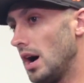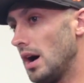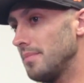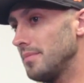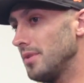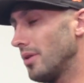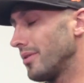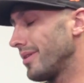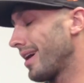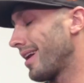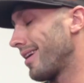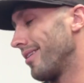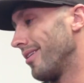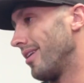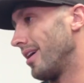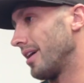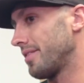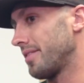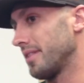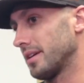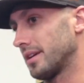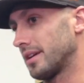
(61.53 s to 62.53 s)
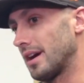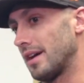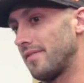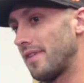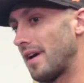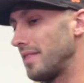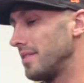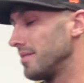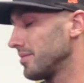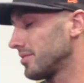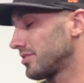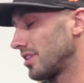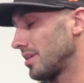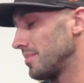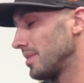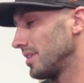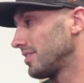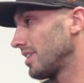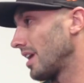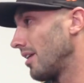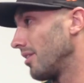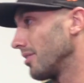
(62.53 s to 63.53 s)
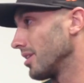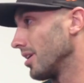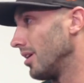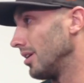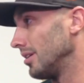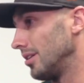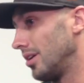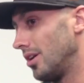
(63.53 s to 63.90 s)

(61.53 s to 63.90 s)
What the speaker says: No, not at all. I think I've had that same mentality all